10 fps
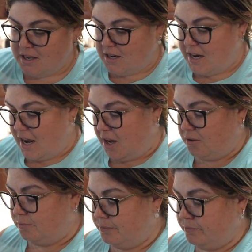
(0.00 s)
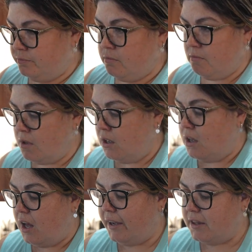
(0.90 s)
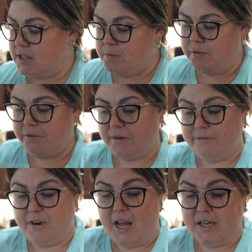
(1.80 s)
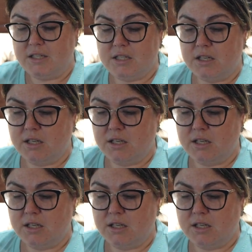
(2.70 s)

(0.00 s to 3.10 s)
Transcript: Now, I got this one for a friend.